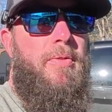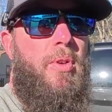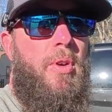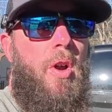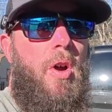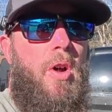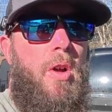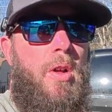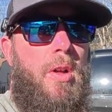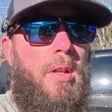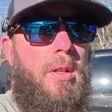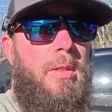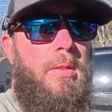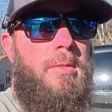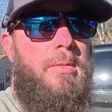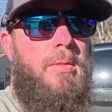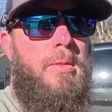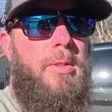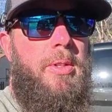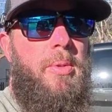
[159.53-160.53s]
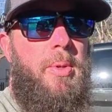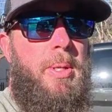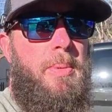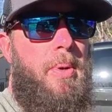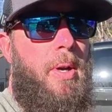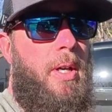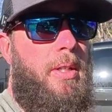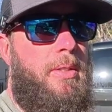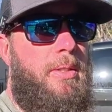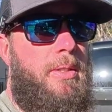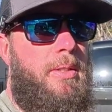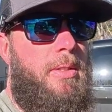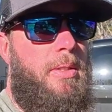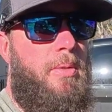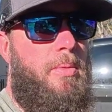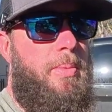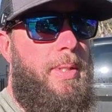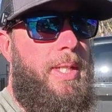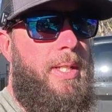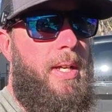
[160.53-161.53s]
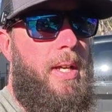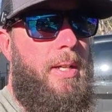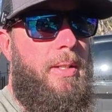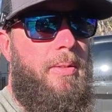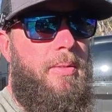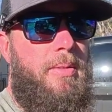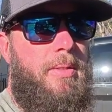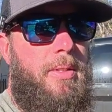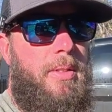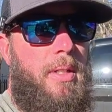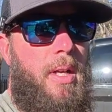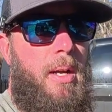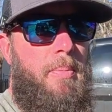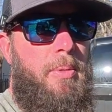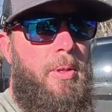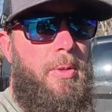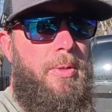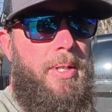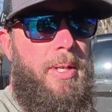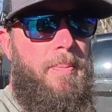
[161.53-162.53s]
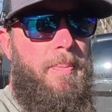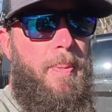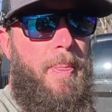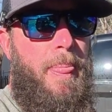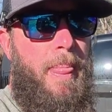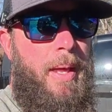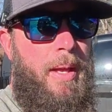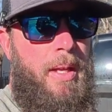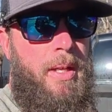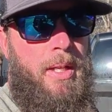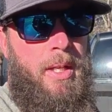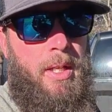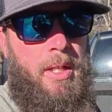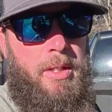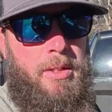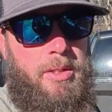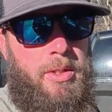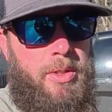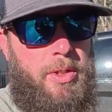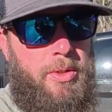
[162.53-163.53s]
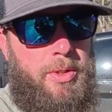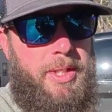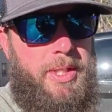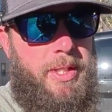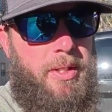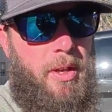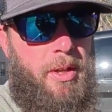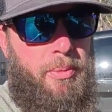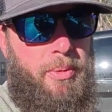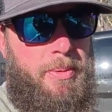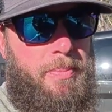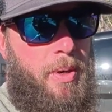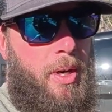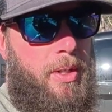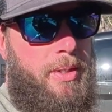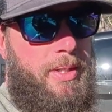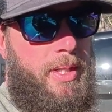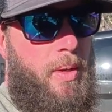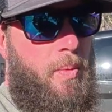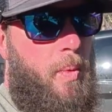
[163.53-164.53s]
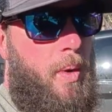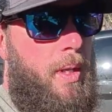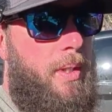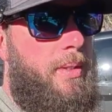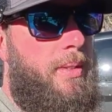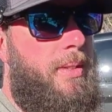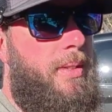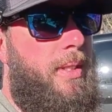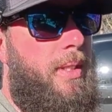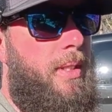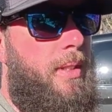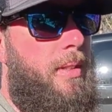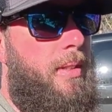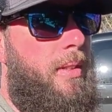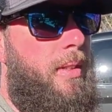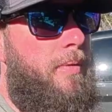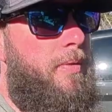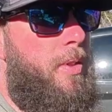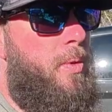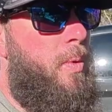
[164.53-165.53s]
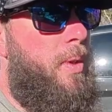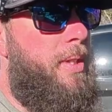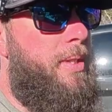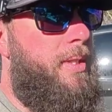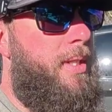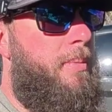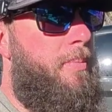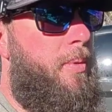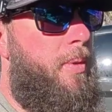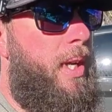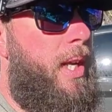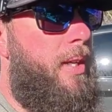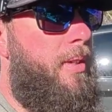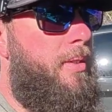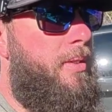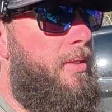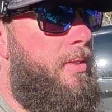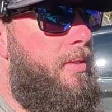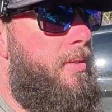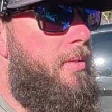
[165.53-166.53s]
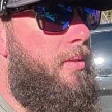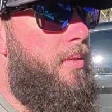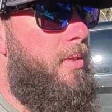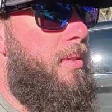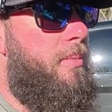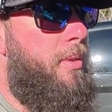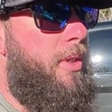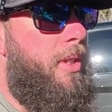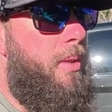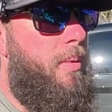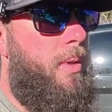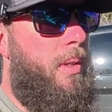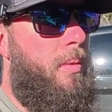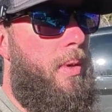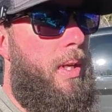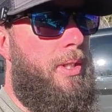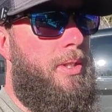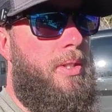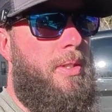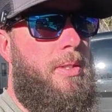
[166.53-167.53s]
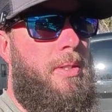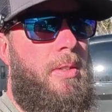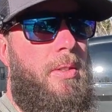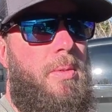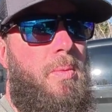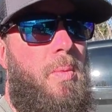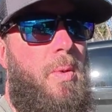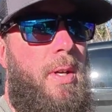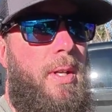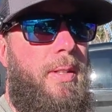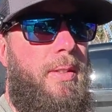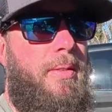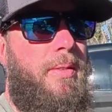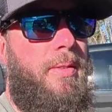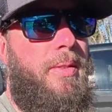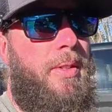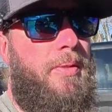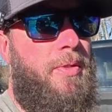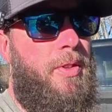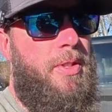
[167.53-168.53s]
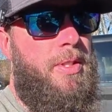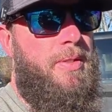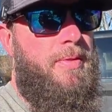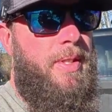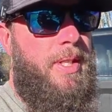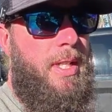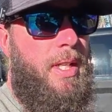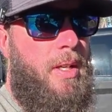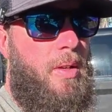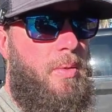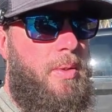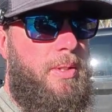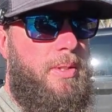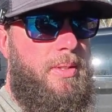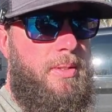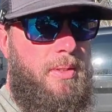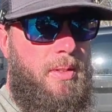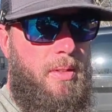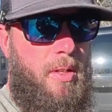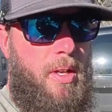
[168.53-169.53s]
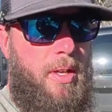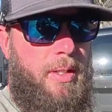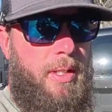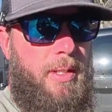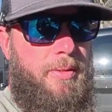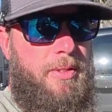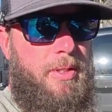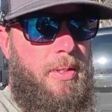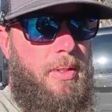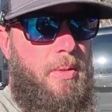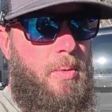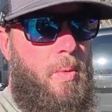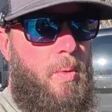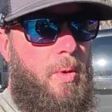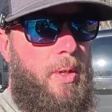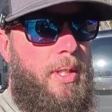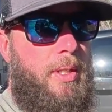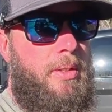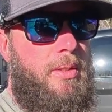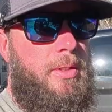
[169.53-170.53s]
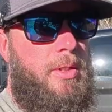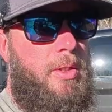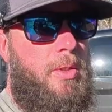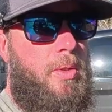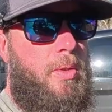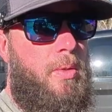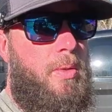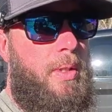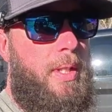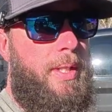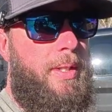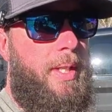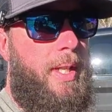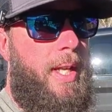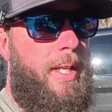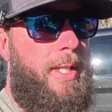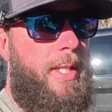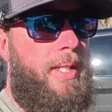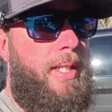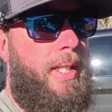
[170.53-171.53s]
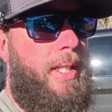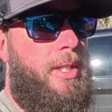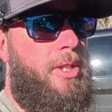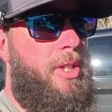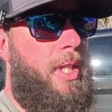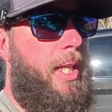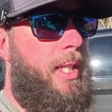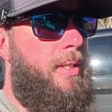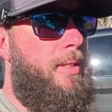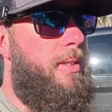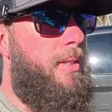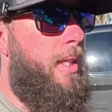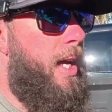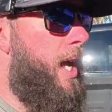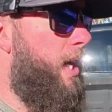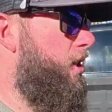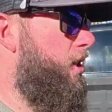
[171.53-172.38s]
for all three parts to be done to upload them. So you'll just get all three parts at once, and if you want to skip around to them or you don't want to watch a certain one. The first video was long enough to warrant two, and then I didn't get a chance to